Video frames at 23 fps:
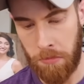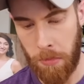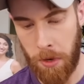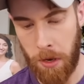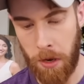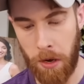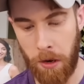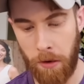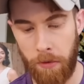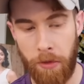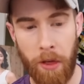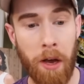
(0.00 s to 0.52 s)

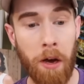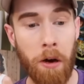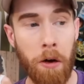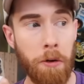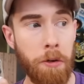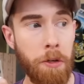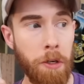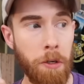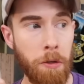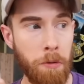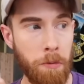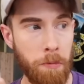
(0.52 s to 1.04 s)
Yeah, they all
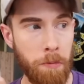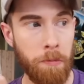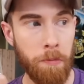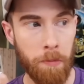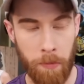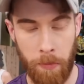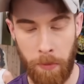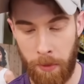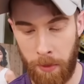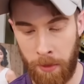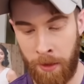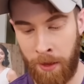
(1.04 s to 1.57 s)
do,
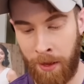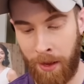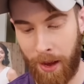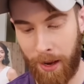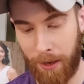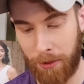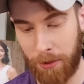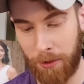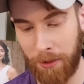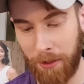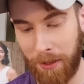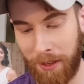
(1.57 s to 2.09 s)

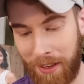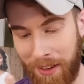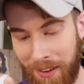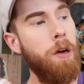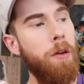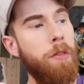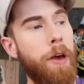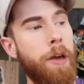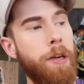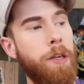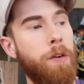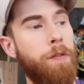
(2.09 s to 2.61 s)
actually.
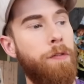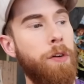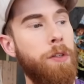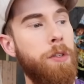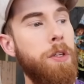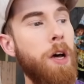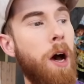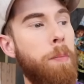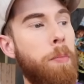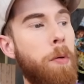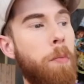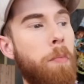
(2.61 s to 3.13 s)
Thank you for
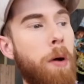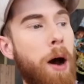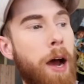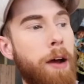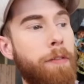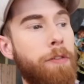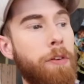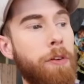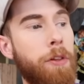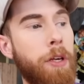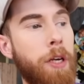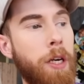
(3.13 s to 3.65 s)
stopping by
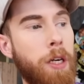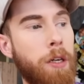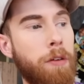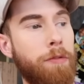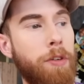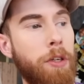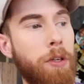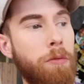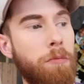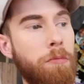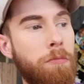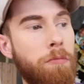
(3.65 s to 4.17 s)
for the
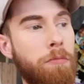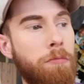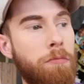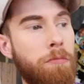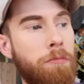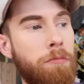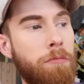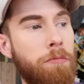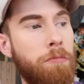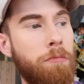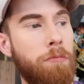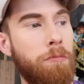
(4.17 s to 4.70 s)
interview.
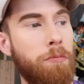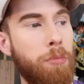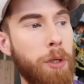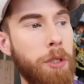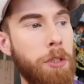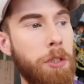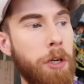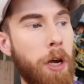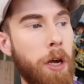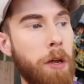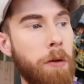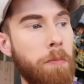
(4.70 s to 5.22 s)

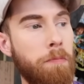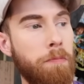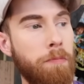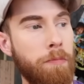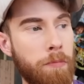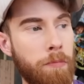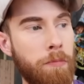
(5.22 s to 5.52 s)
Appreciate